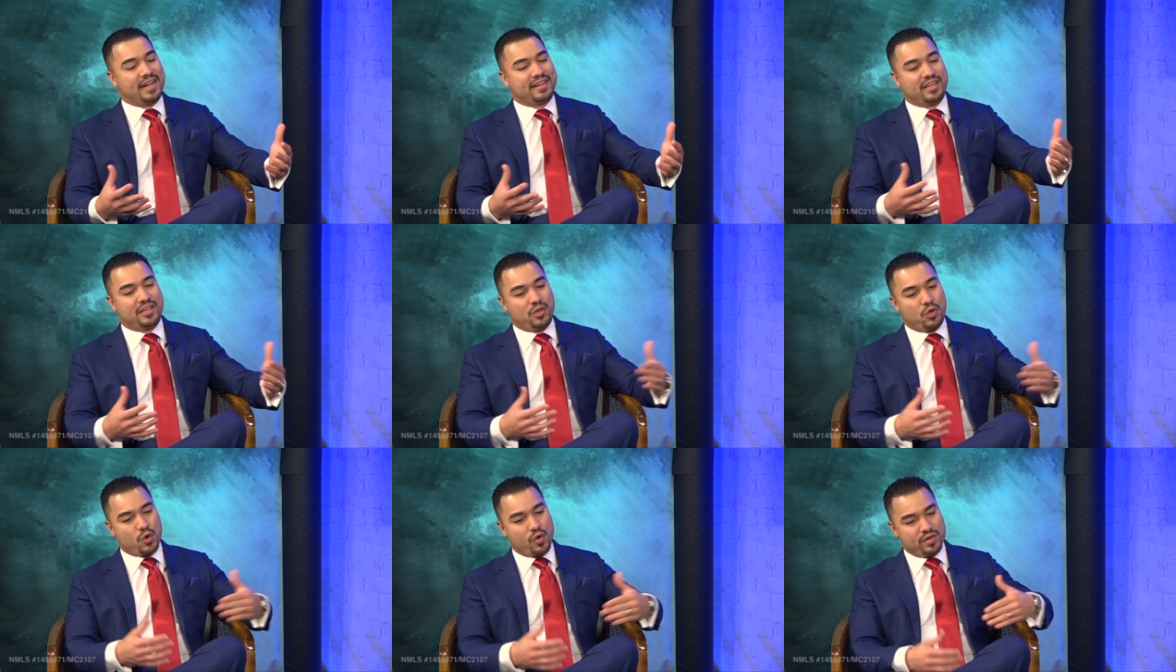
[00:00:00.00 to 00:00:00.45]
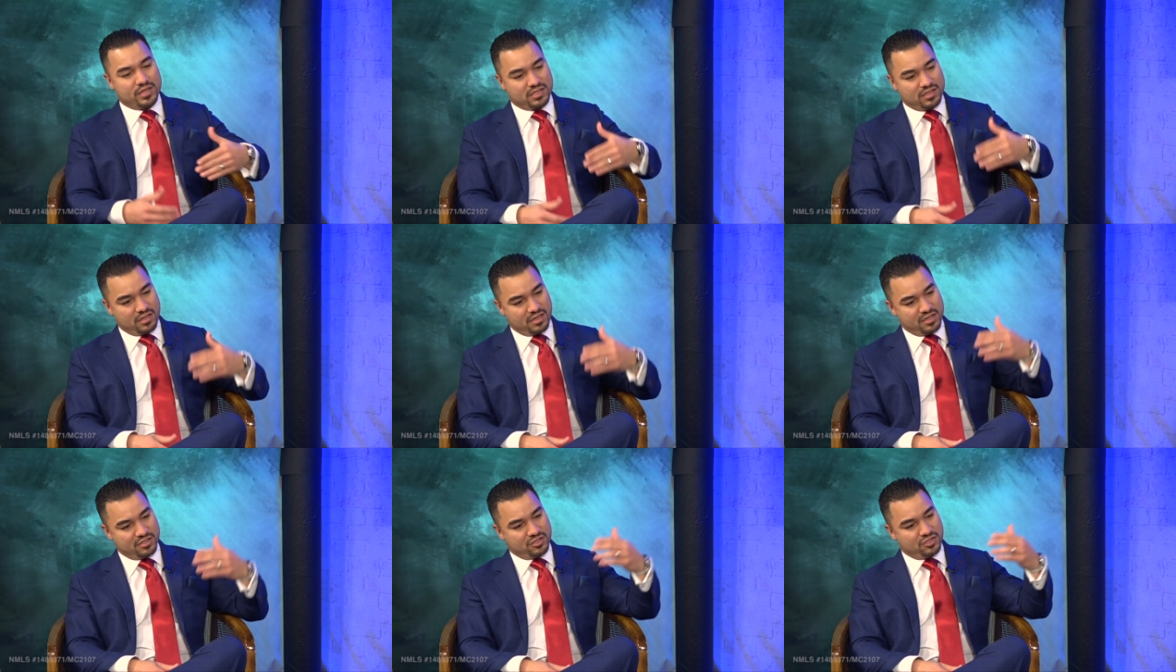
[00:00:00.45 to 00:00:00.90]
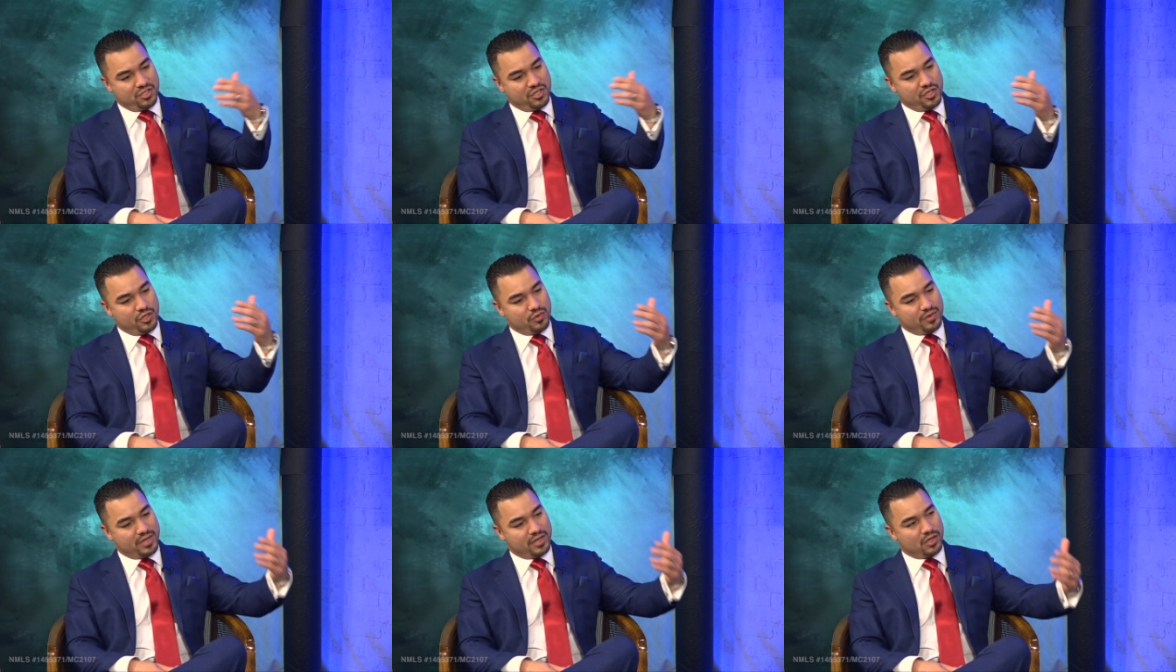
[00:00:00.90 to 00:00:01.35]
I think you're always going to
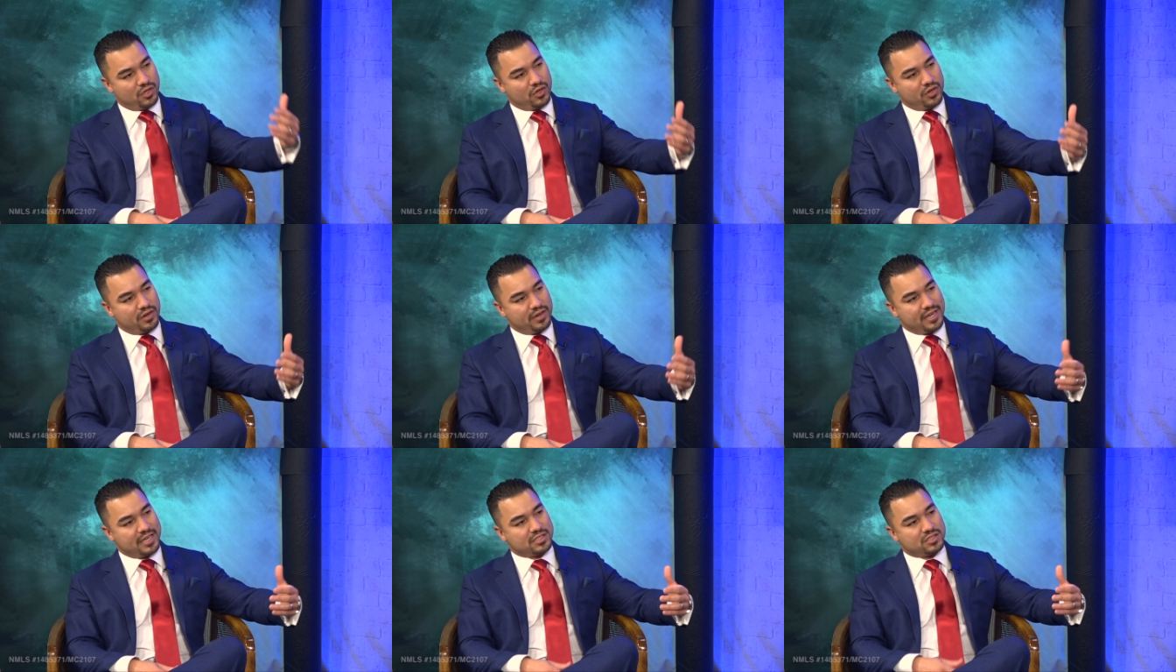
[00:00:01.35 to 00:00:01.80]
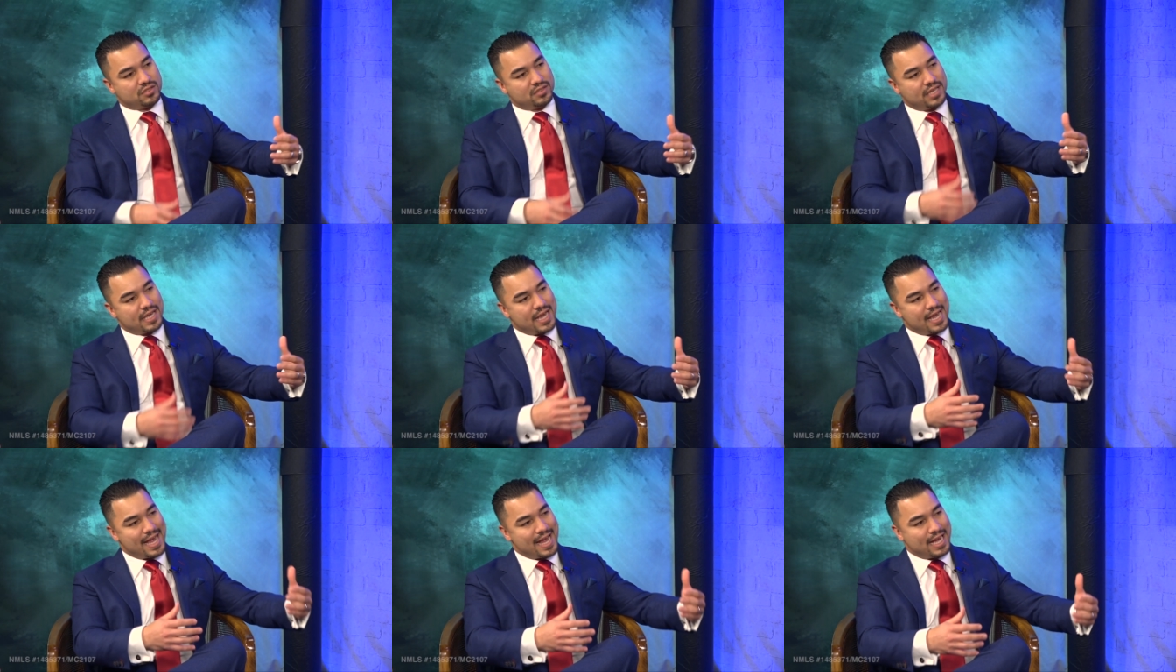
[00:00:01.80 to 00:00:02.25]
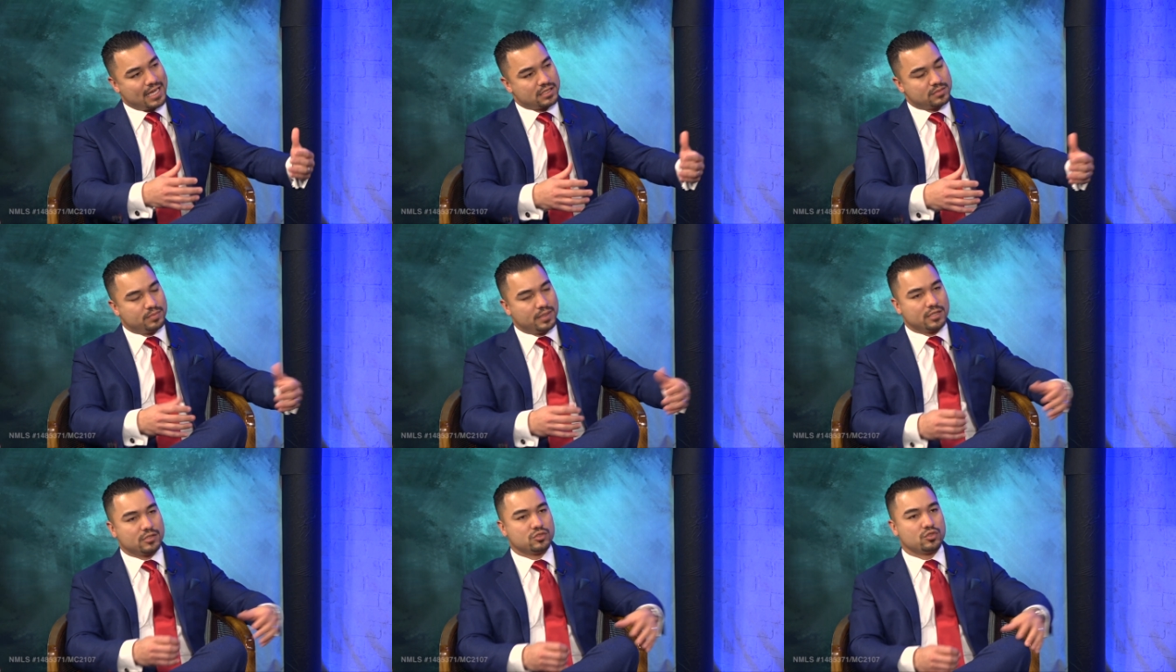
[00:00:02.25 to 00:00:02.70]
continually learn into that
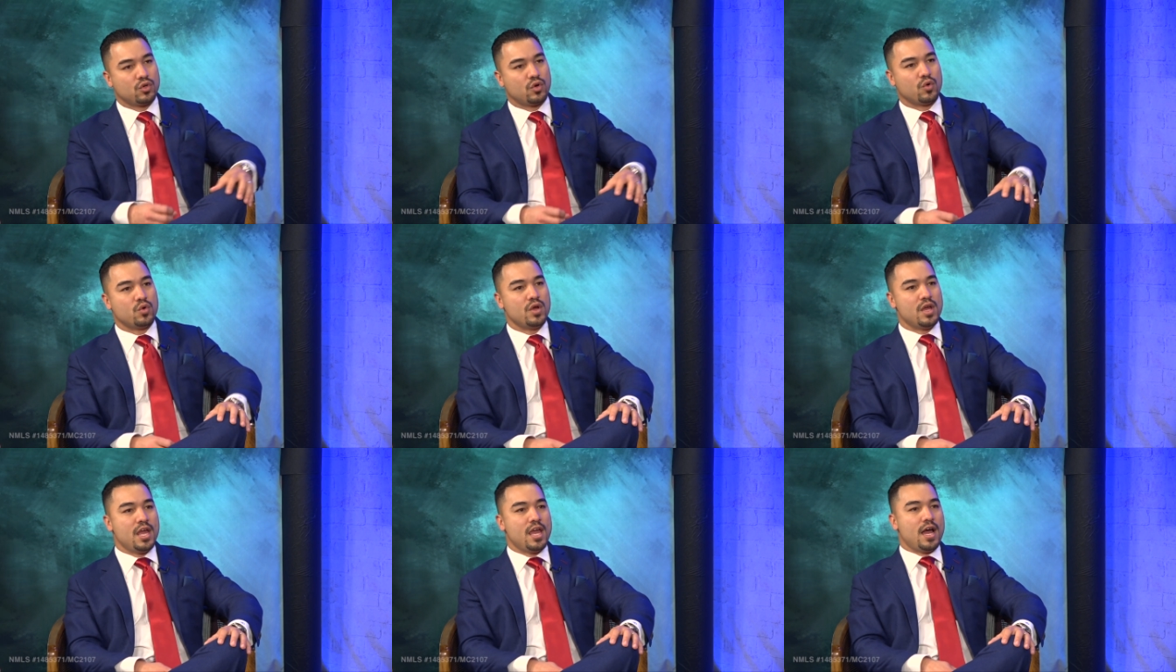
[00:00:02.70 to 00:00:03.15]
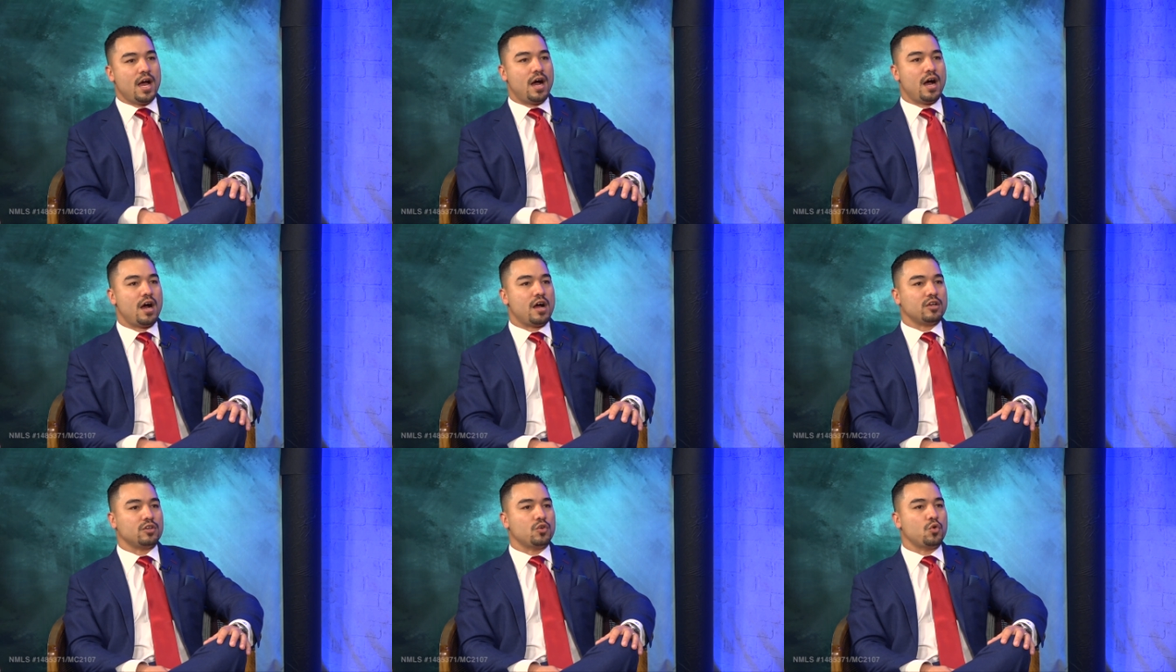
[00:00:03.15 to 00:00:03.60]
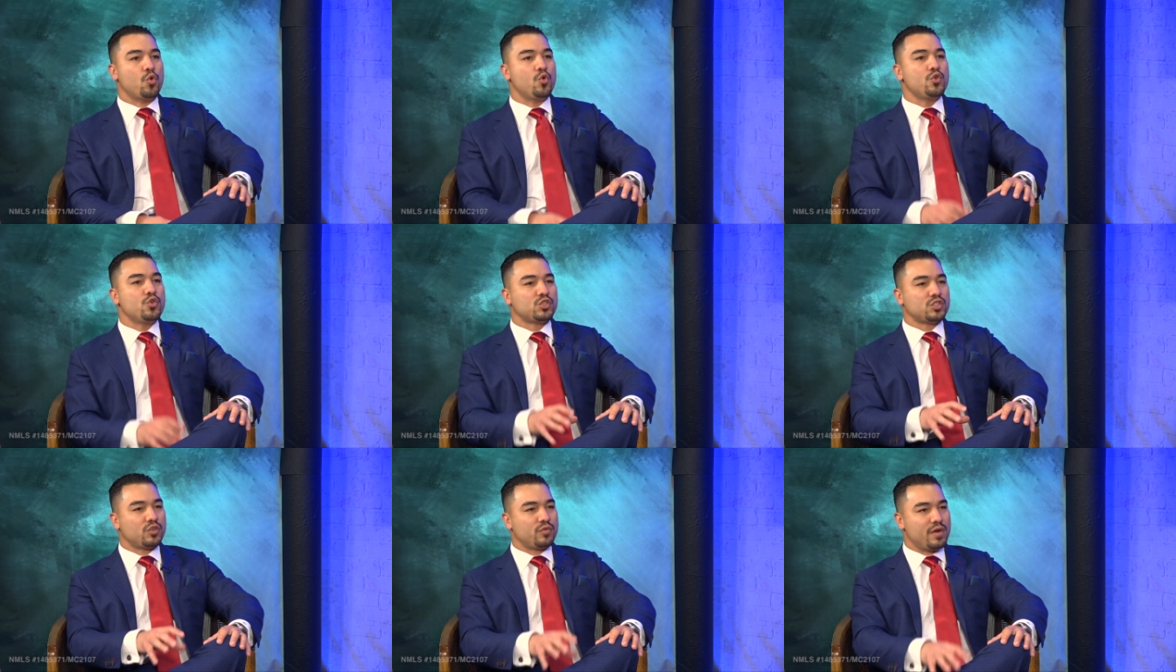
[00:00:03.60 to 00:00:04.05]
aspect. So who
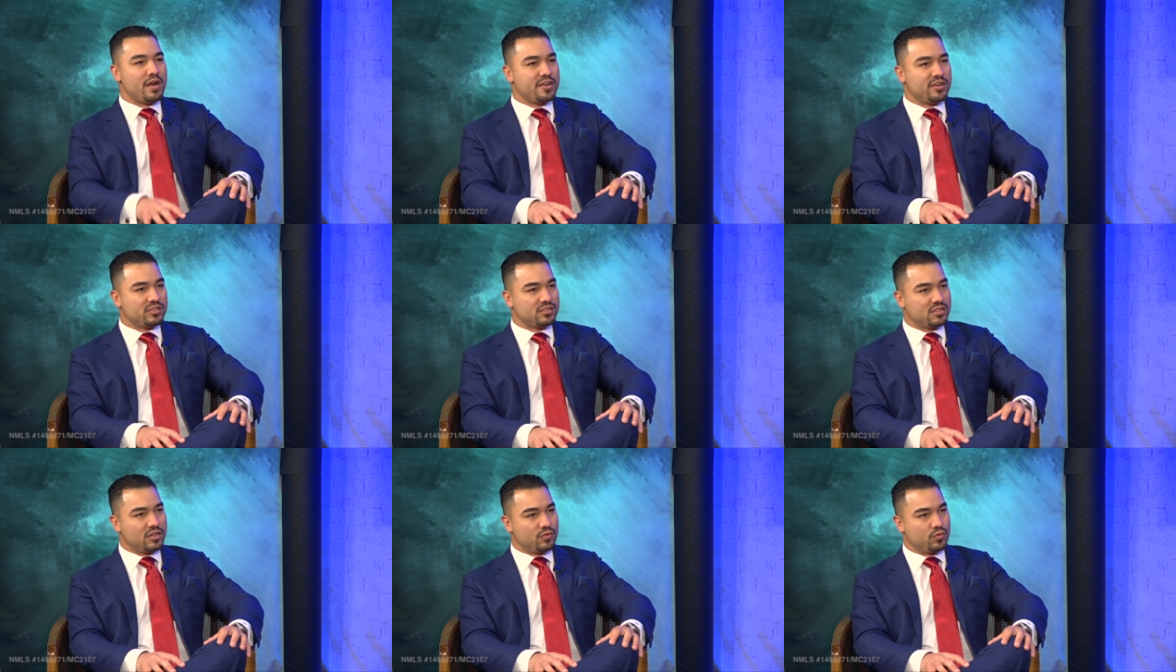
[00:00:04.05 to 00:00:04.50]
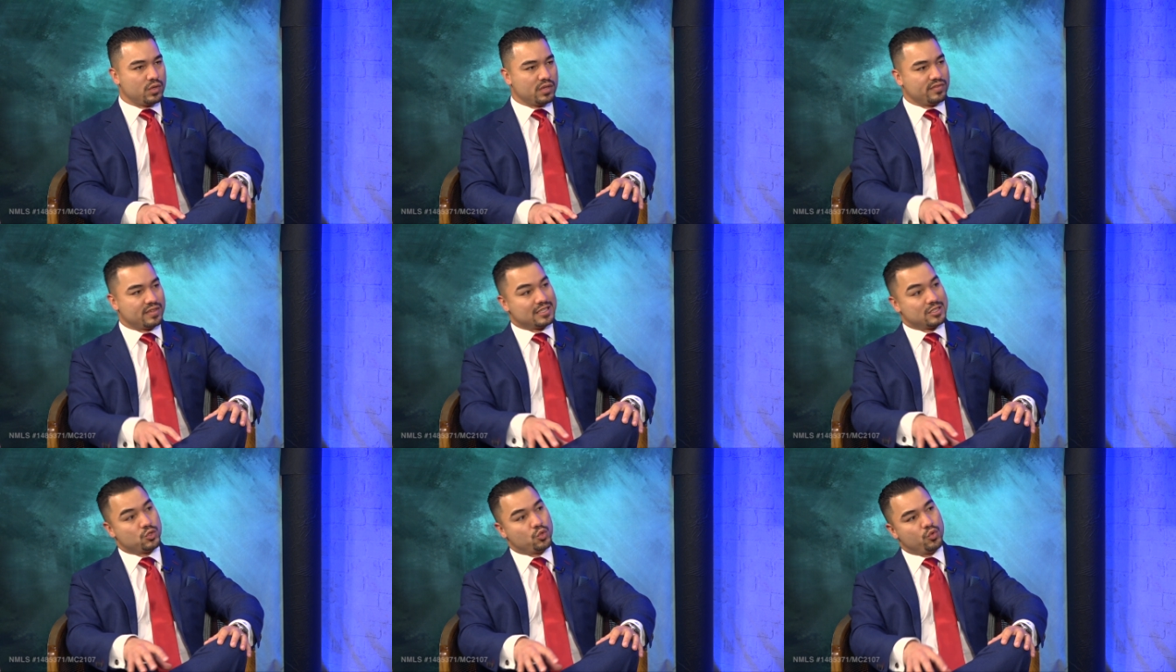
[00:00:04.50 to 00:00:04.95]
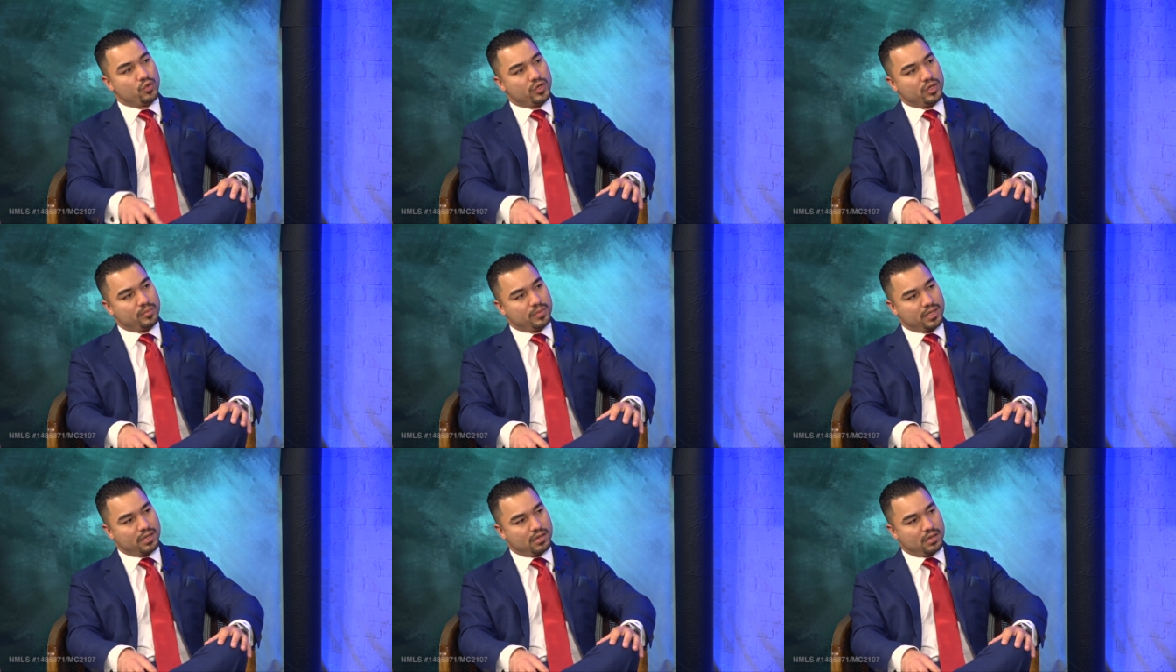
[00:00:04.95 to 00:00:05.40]
you surround yourself with is who
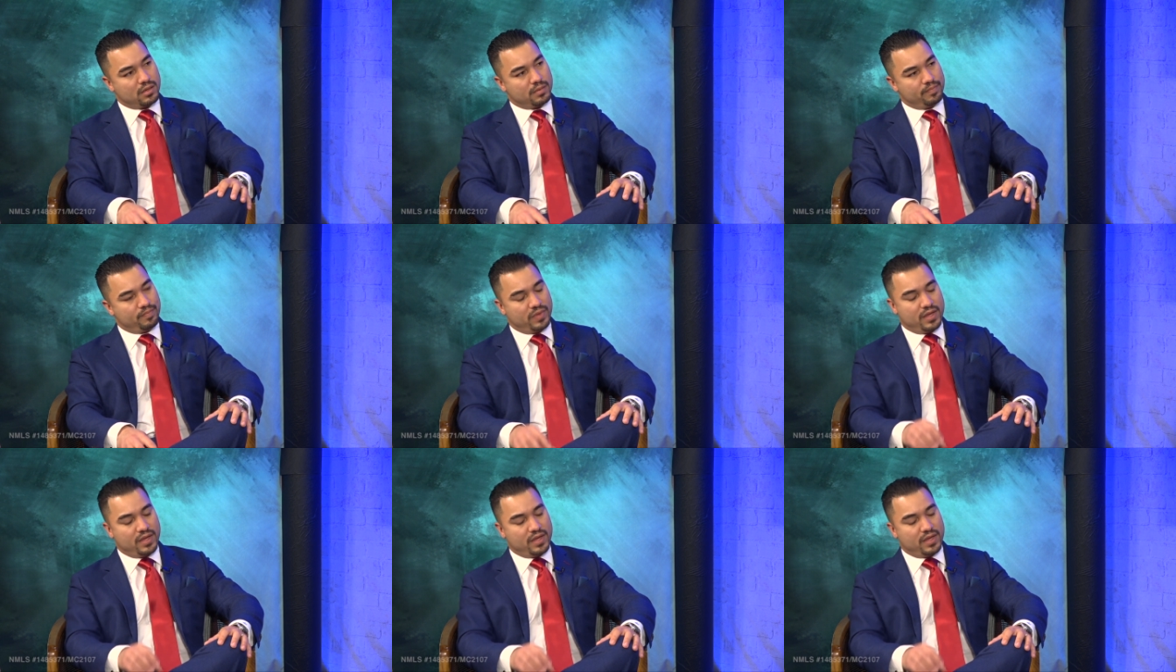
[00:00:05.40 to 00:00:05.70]
you become.